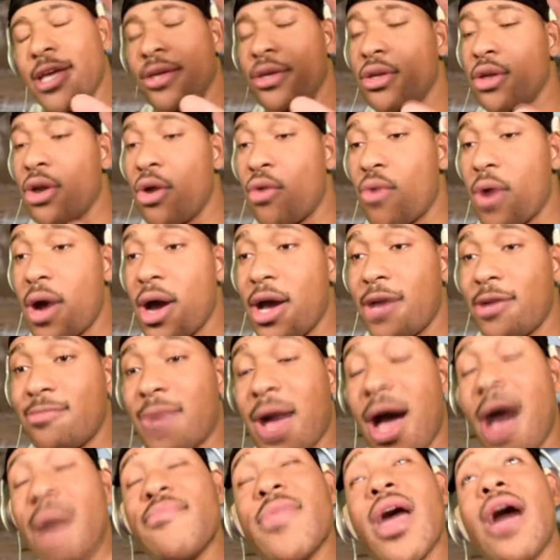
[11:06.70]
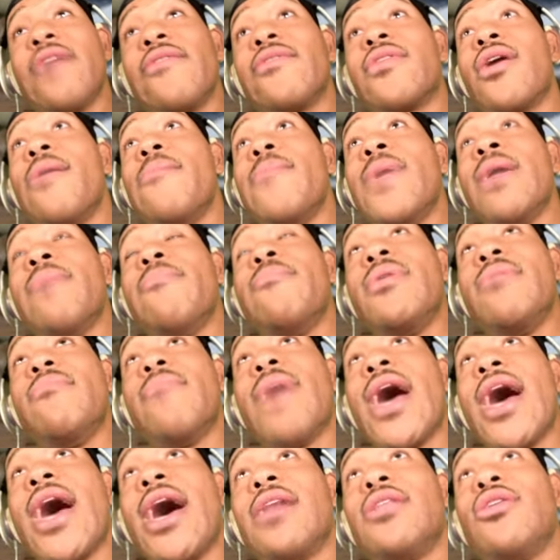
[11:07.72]
You know what? I'm not even going to be
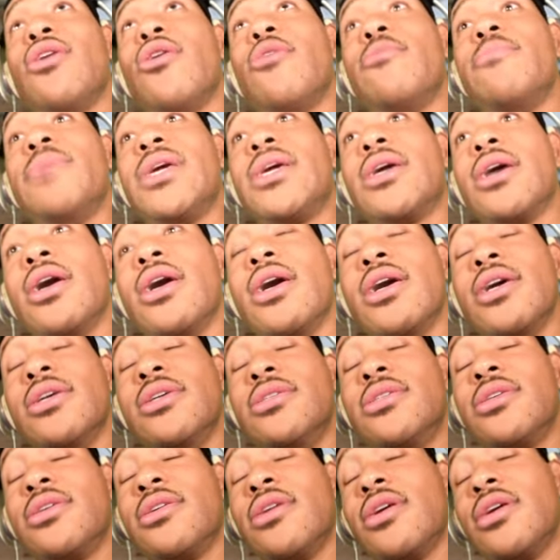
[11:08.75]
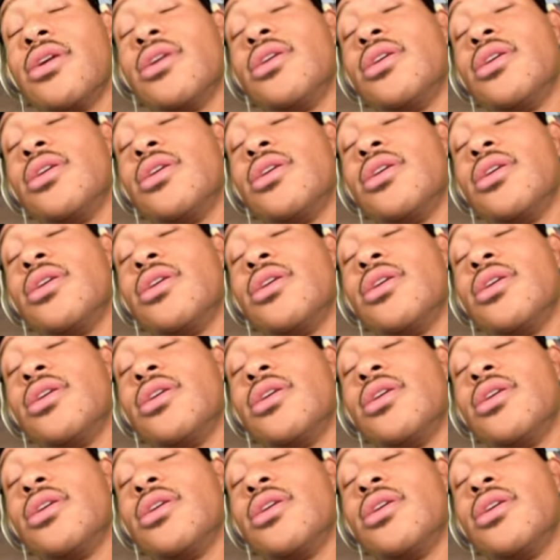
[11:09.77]
mad, though, because